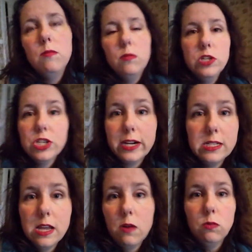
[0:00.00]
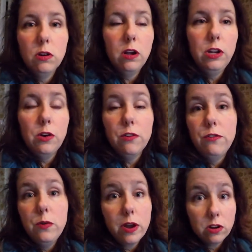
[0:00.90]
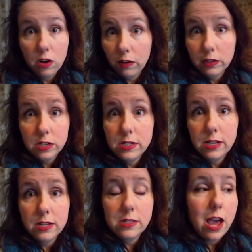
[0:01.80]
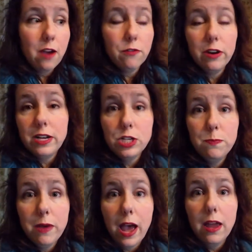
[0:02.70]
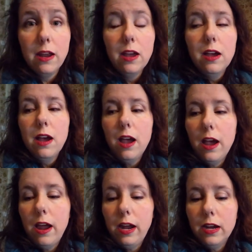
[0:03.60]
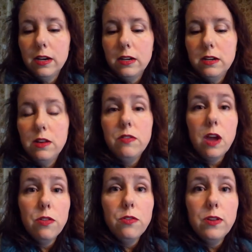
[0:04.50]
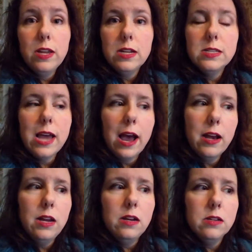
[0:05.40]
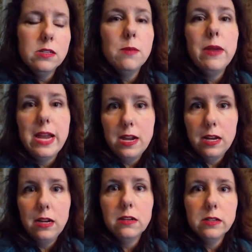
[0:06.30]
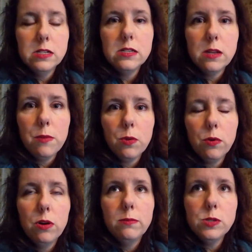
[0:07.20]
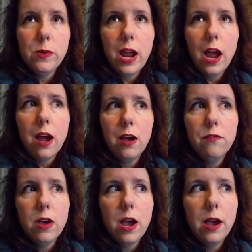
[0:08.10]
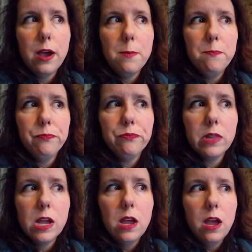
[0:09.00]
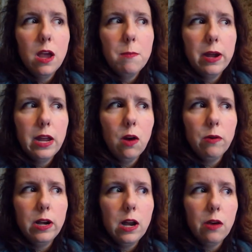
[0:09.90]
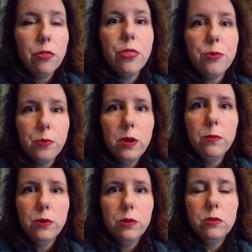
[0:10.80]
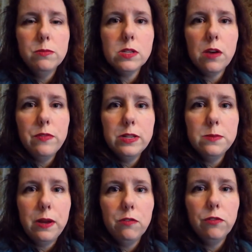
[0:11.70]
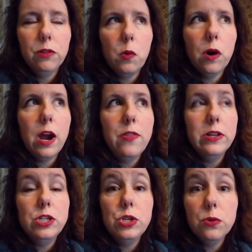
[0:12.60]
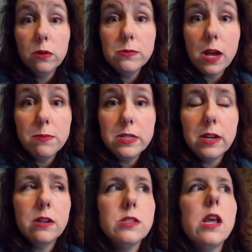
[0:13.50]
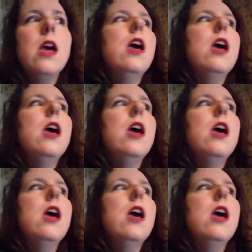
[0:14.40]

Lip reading: which, like I said, you know, a few $100s does that for each bed. And the other thing is adding some heating to some of the rooms. We have, at my count right now, 3 rooms on this main floor, and then 2 rooms upstairs